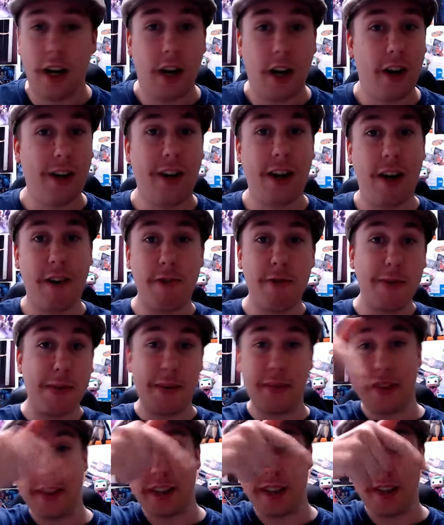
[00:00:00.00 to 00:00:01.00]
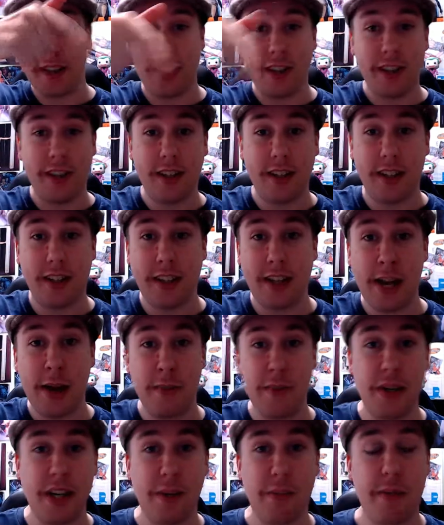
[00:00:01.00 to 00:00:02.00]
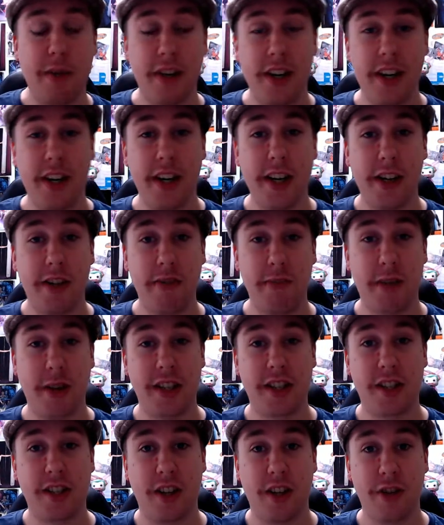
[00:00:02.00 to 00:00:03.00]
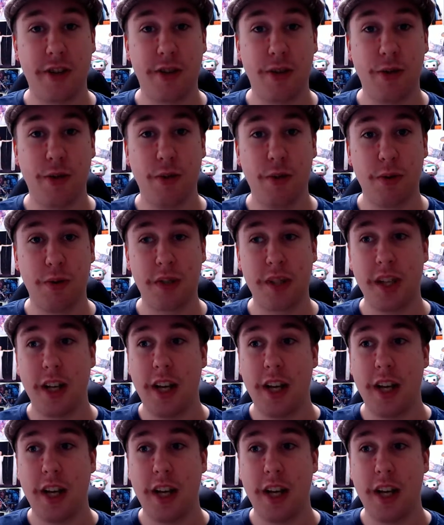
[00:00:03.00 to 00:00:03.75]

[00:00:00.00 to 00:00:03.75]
Alright, remember to hit me up on any of my socials.